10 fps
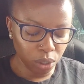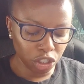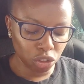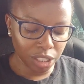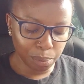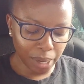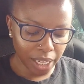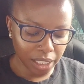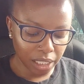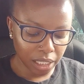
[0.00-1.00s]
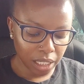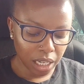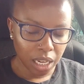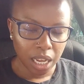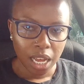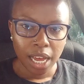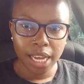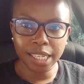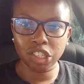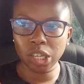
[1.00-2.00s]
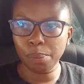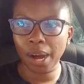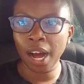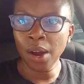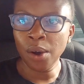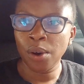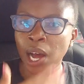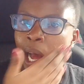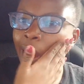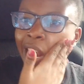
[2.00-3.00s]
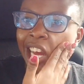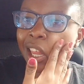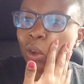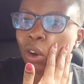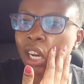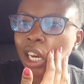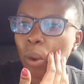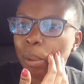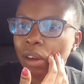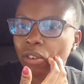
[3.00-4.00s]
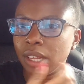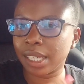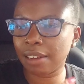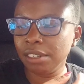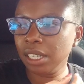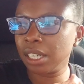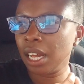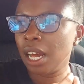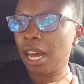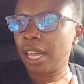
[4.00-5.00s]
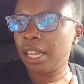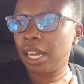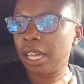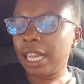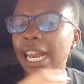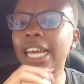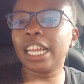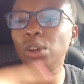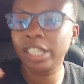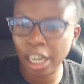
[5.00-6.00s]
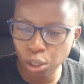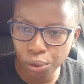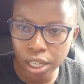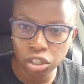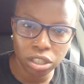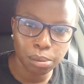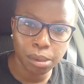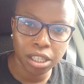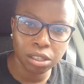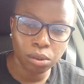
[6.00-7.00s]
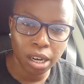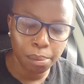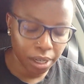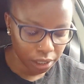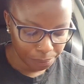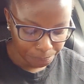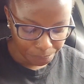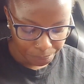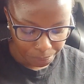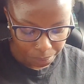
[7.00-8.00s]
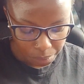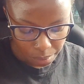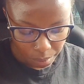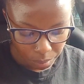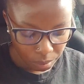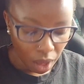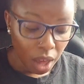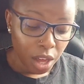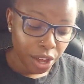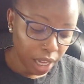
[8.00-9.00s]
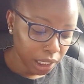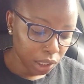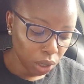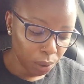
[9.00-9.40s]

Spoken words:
treatment is cheaper. Like, you'll only now pay for the service. They'll not charge you for the treatment. Unanipata? Yes,